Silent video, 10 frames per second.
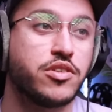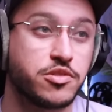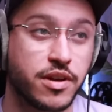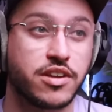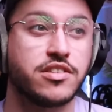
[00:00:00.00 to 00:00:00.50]

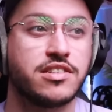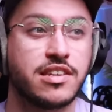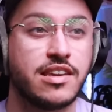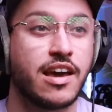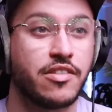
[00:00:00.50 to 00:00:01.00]
So I could
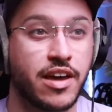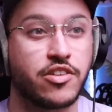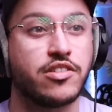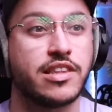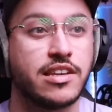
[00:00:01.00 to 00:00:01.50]
see how that
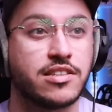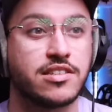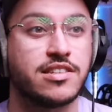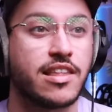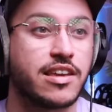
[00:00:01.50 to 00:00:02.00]
could lead to
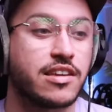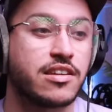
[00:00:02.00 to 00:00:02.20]
selling.